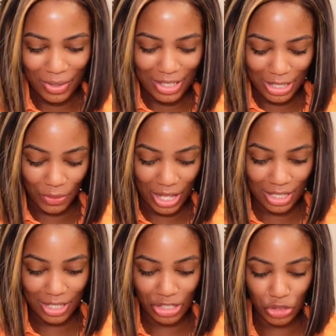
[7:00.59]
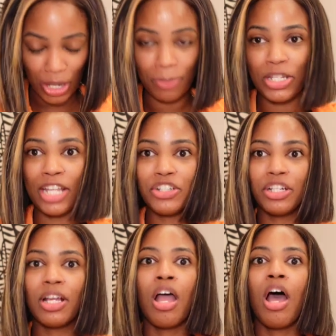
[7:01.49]
So that's such a game
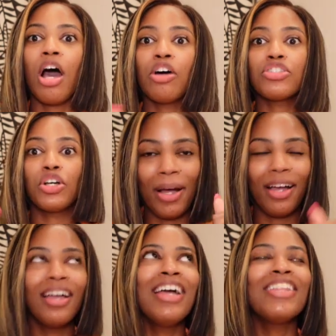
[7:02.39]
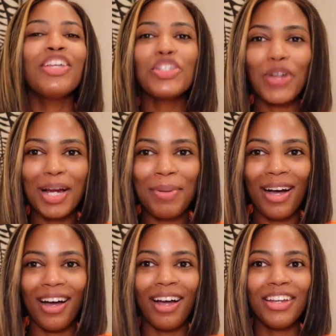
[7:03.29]
changer. Also about the
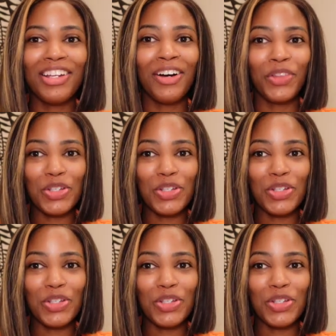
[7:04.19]
tripod, yo, the